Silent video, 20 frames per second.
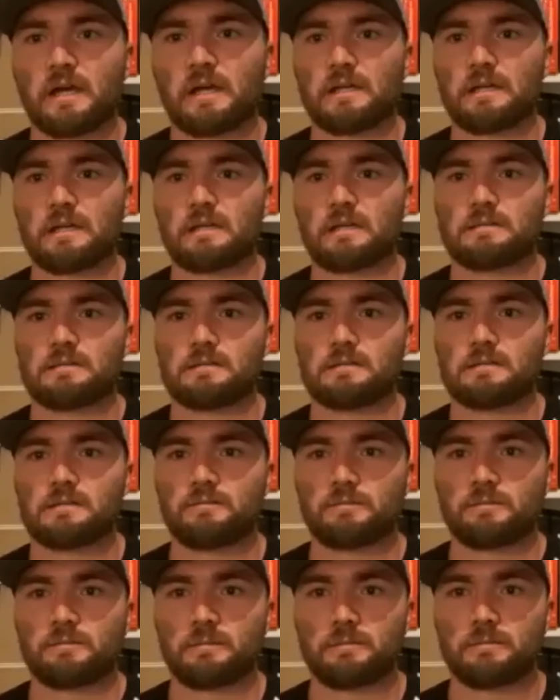and it's
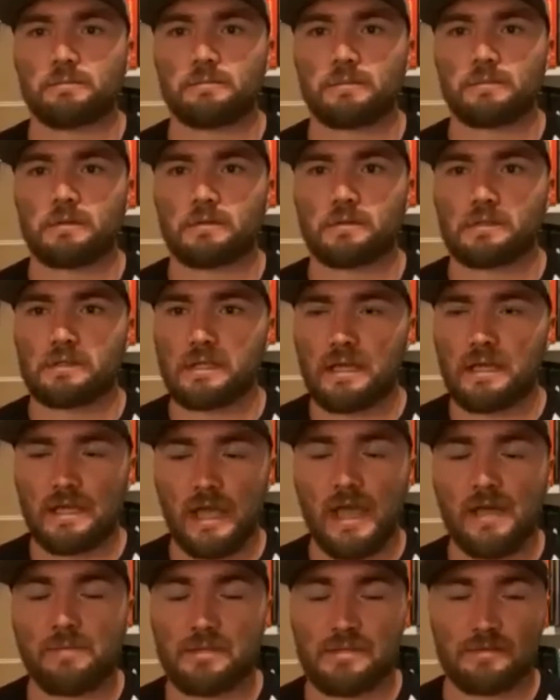awesome. You, yeah,
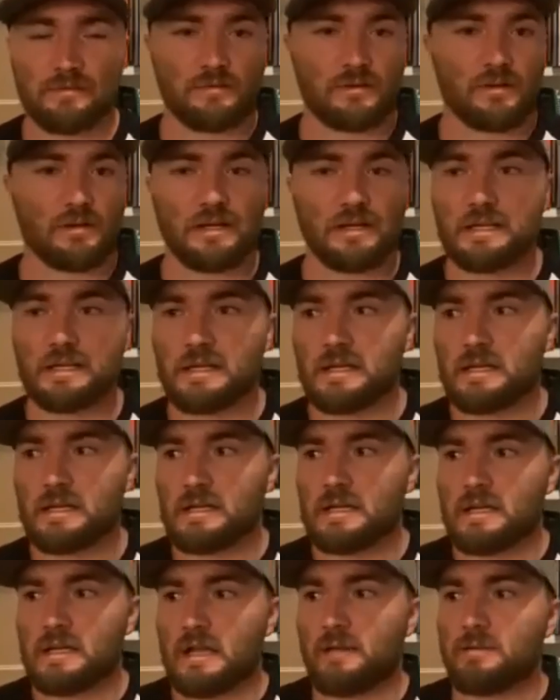I mean, really,
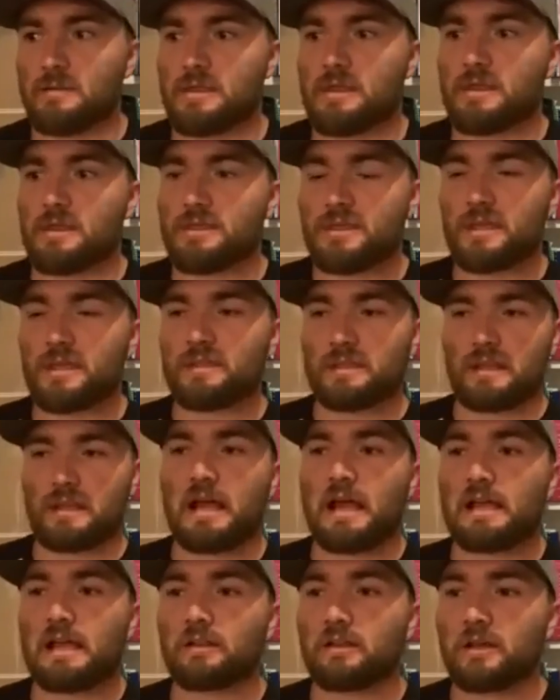I mean, the thing that
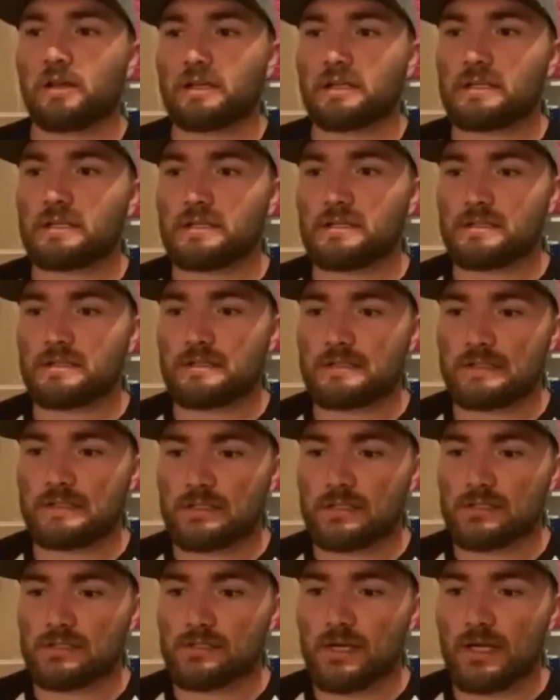I like is
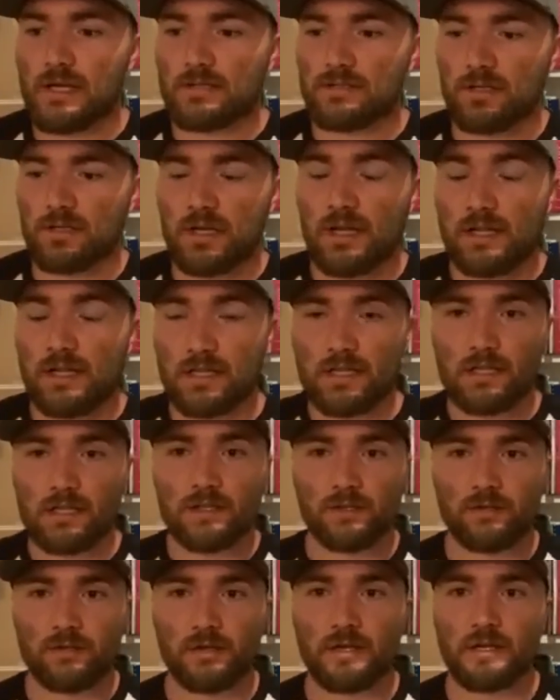you guys are kind of
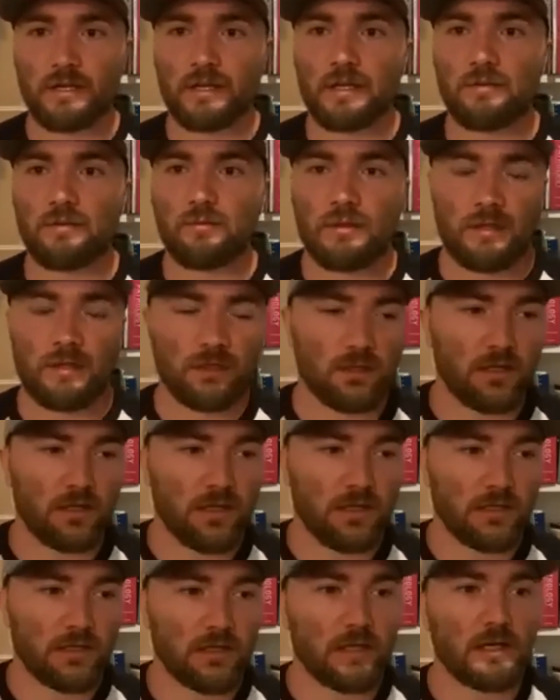integrating it with
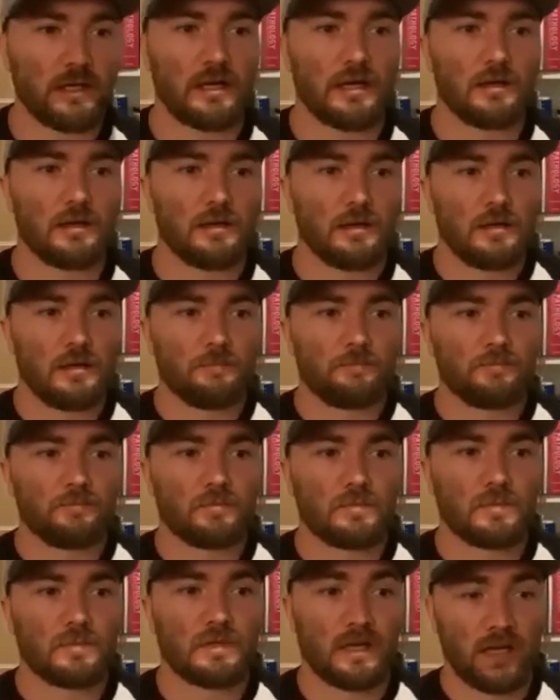like uh,
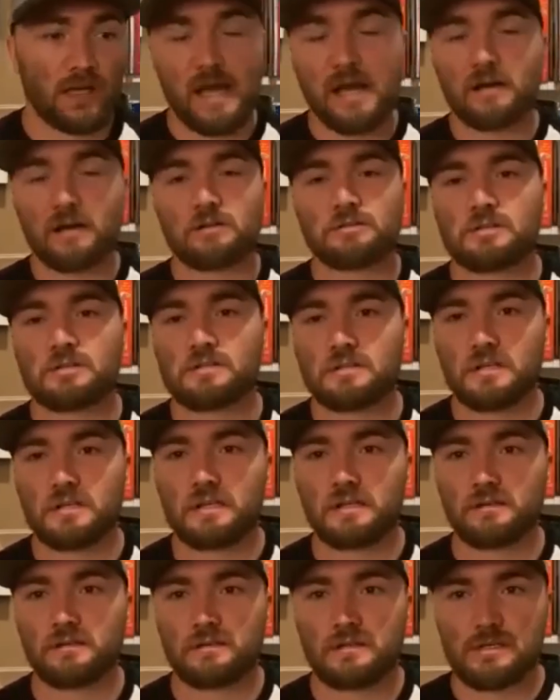the colleges,
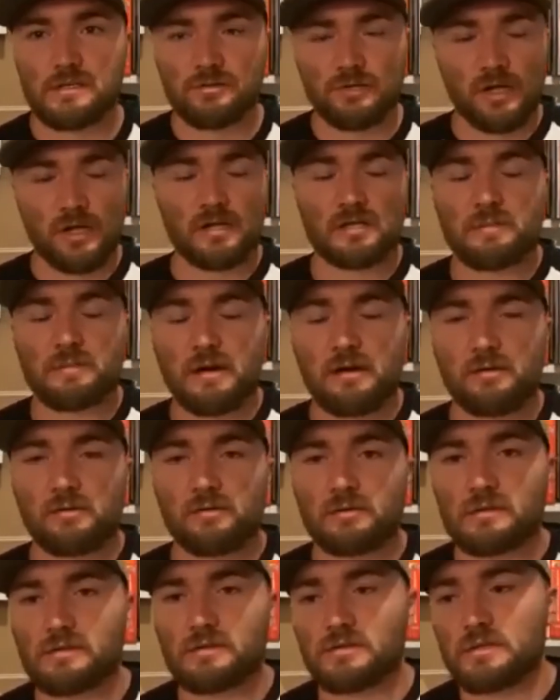and you talked
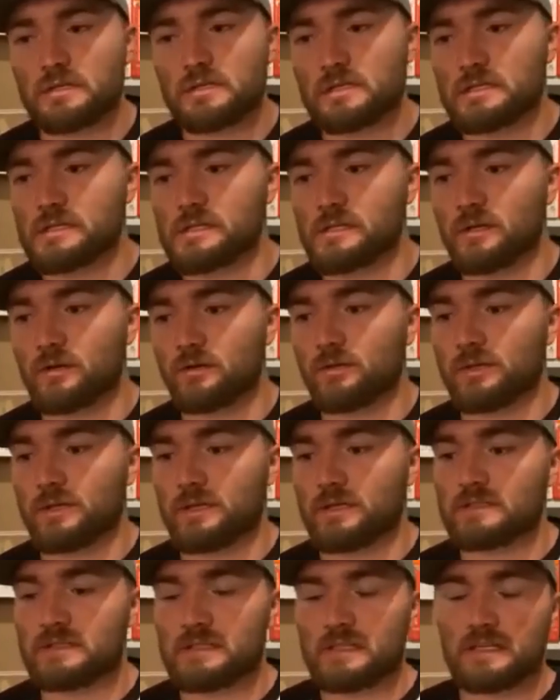about you know
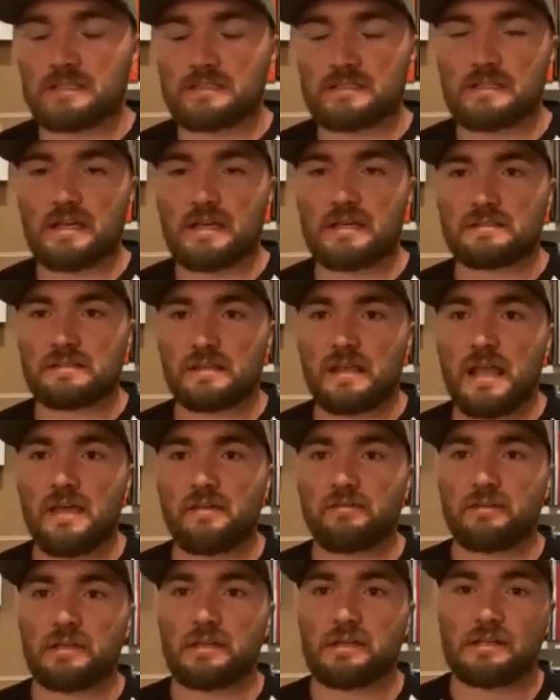the CSCS and
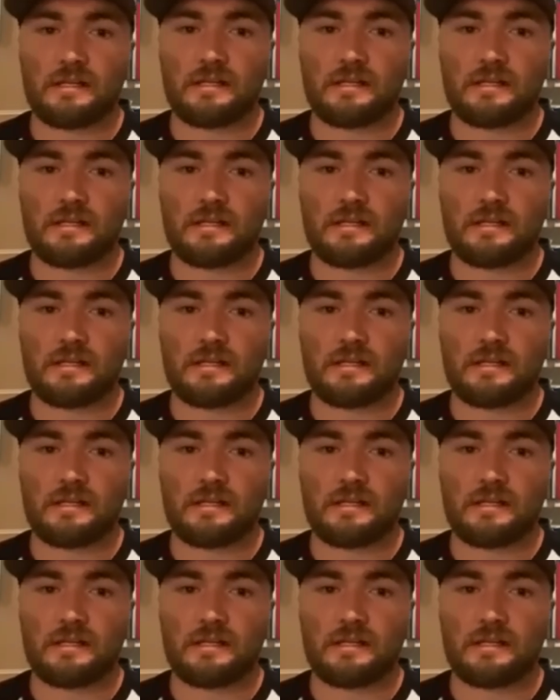having